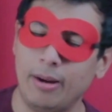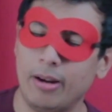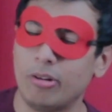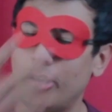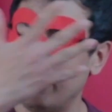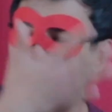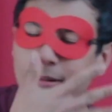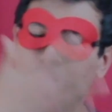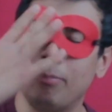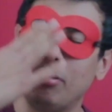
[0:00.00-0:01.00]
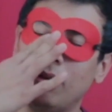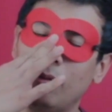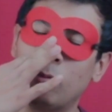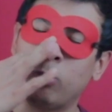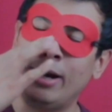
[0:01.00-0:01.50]
Like, it's all, like,
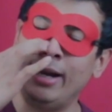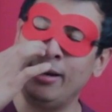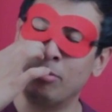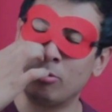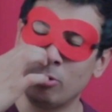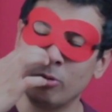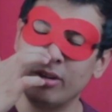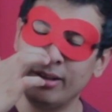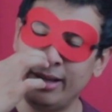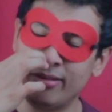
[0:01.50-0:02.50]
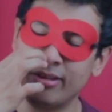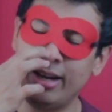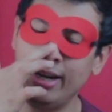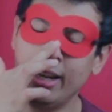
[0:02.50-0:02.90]
red and bruised on that side.